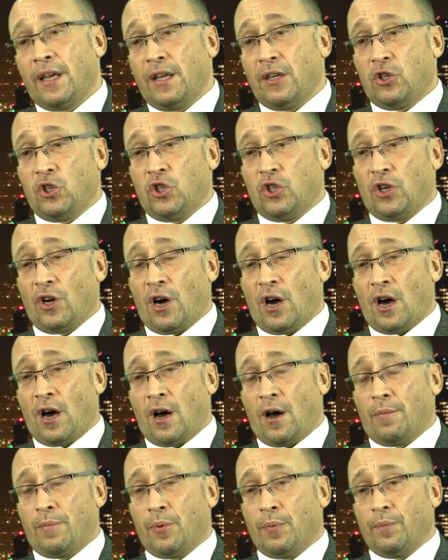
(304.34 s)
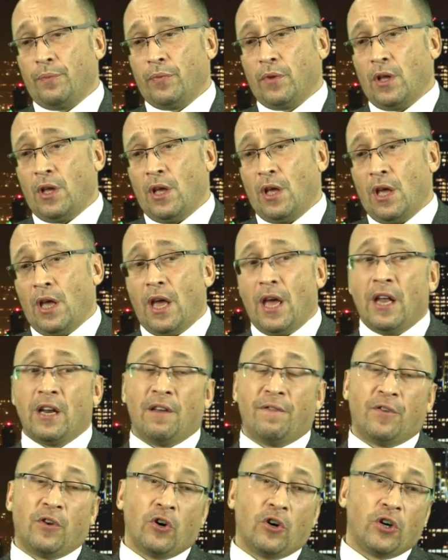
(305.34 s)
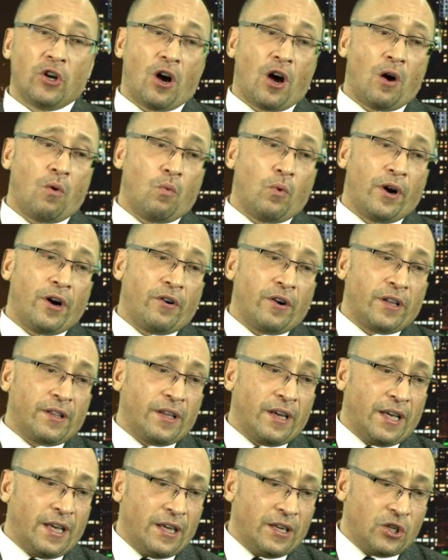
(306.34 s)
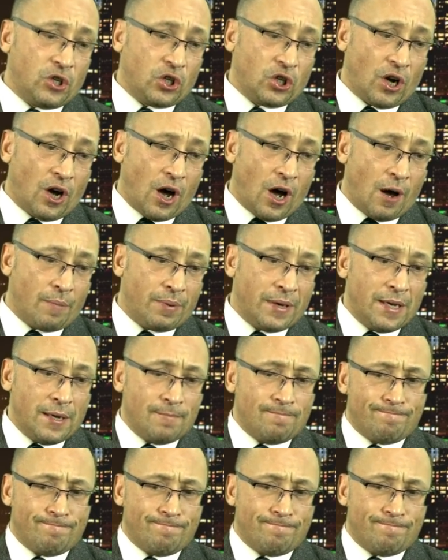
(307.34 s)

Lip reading: hijab. And if you're not wearing the hijab,